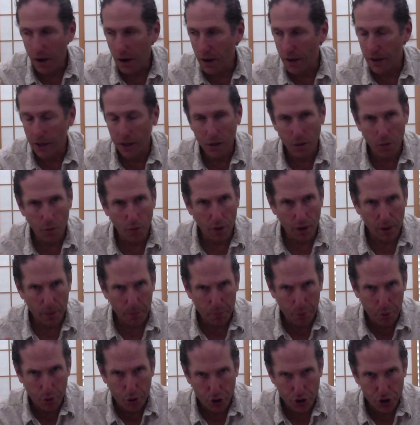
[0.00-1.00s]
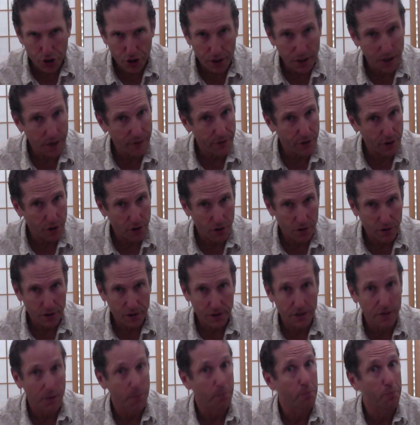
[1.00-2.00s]
You don't want to push it if it hurts,
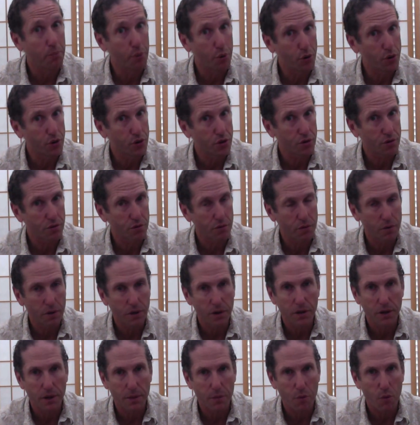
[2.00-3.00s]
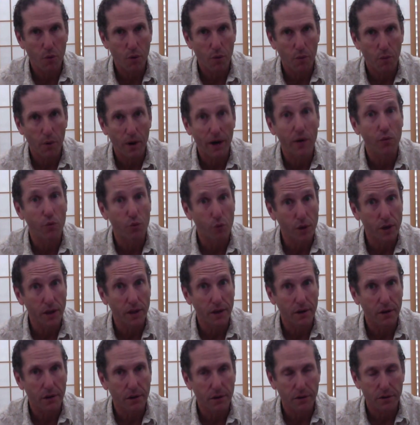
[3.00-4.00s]
to push through it. Number one way to
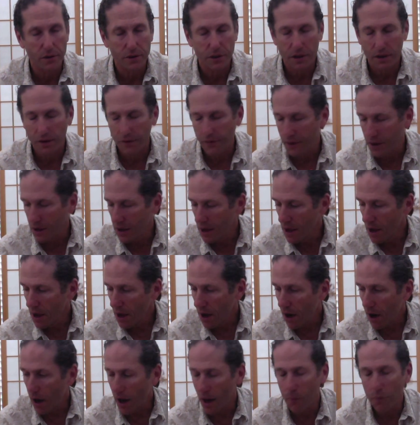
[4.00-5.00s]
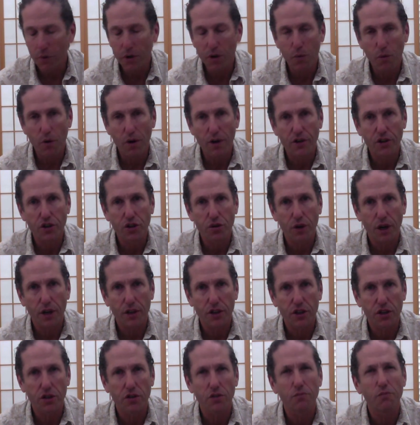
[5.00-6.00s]
really hurt yourself. And when you want to
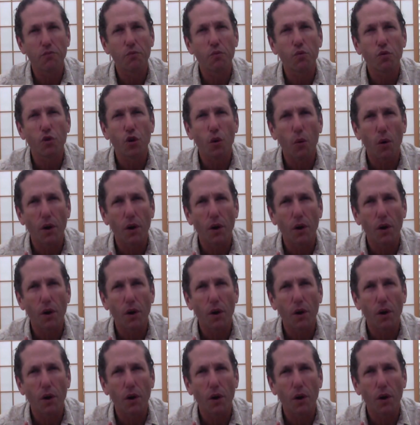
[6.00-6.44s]
stretch, you don't